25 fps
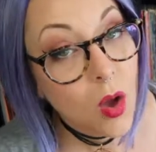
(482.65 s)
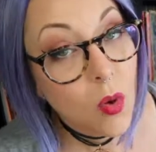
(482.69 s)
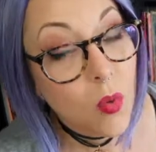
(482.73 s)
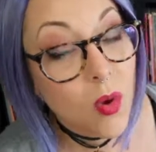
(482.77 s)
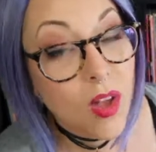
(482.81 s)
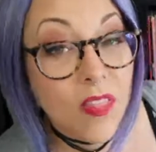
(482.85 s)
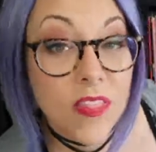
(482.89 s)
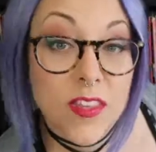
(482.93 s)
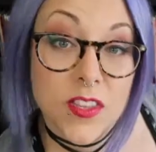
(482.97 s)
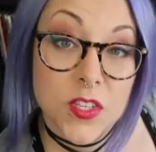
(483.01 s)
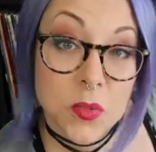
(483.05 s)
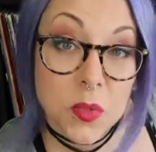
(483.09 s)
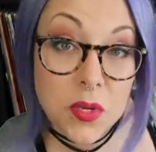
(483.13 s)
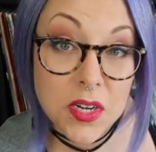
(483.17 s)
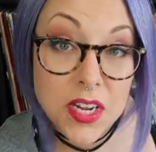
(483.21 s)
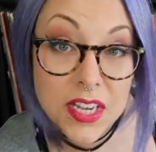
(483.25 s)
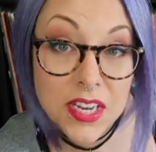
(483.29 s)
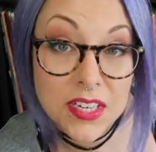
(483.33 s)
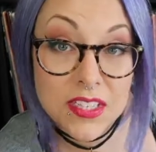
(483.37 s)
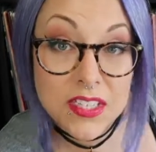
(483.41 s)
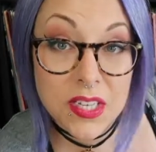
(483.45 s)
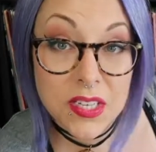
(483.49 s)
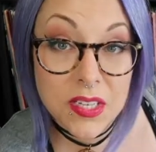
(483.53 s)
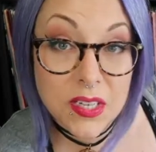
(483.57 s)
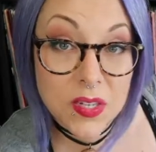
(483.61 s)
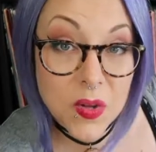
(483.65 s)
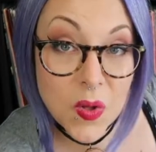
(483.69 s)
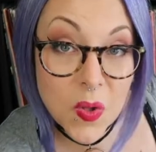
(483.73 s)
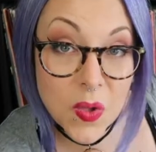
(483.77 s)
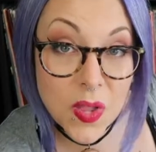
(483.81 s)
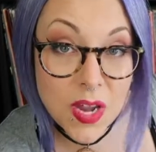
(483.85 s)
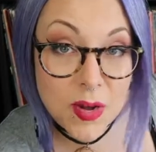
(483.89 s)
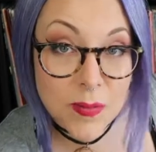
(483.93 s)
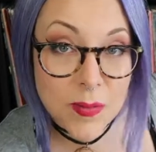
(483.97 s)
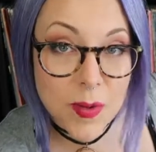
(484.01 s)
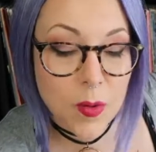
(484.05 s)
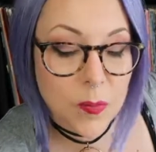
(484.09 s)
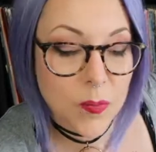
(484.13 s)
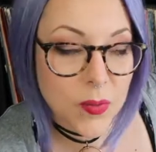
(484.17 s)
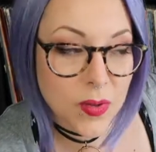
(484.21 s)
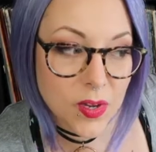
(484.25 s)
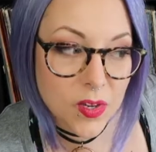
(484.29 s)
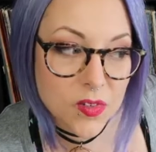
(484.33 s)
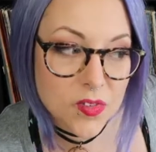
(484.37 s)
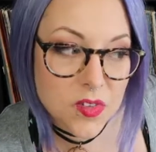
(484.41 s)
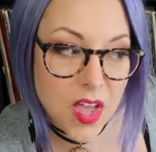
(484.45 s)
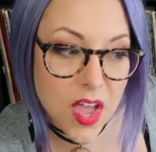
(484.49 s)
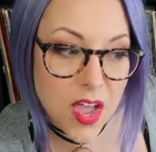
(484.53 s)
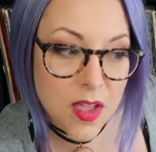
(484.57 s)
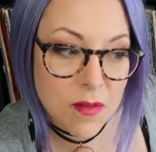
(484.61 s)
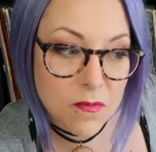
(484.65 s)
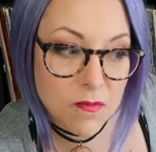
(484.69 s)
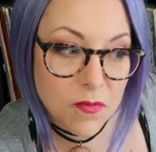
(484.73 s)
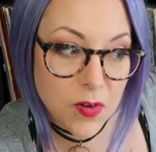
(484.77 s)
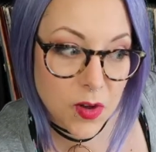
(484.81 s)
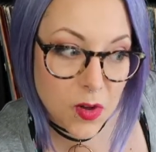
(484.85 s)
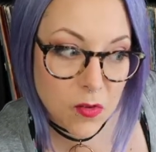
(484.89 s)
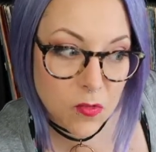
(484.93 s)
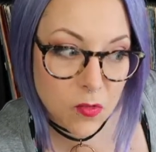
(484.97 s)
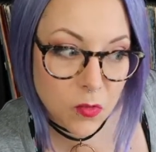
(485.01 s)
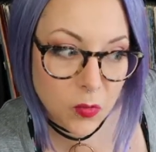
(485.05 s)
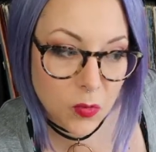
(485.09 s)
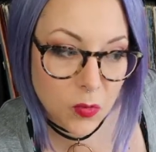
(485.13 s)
Well, this one I can tell you a whole lot about because I'm very